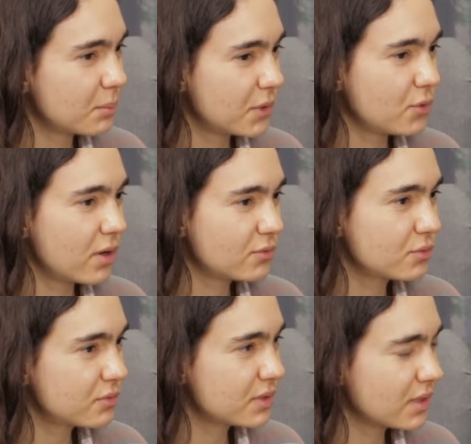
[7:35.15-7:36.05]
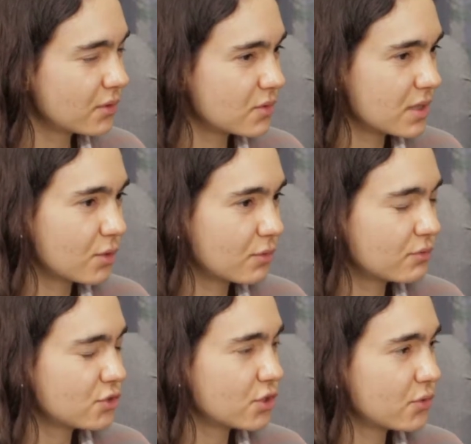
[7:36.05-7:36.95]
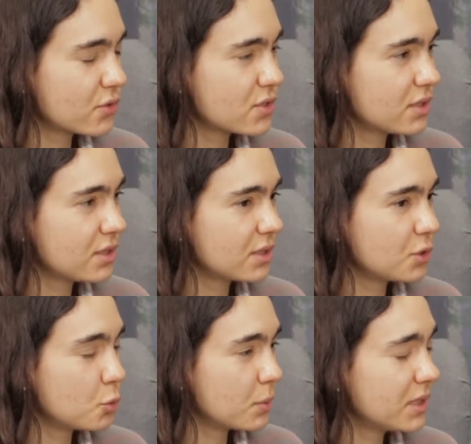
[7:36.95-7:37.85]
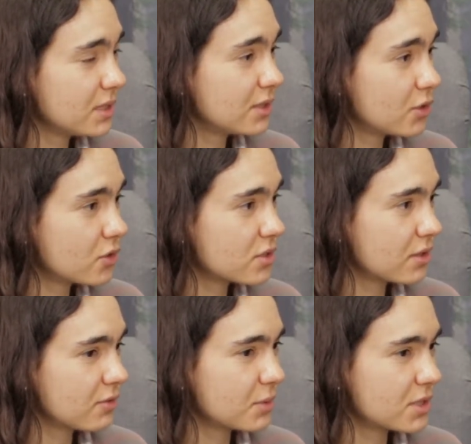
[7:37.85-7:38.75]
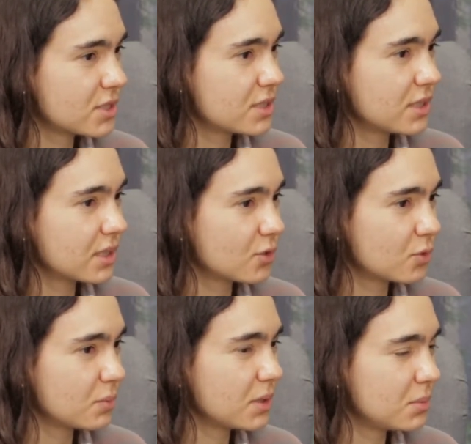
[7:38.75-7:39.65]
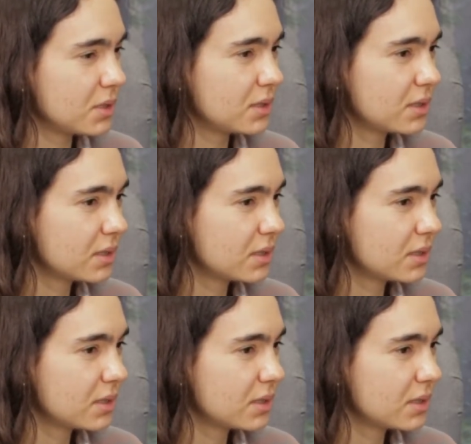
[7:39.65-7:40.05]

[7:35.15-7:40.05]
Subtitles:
but you have to feel that there's a lot of generosity and humanity in herself, but she cannot maybe.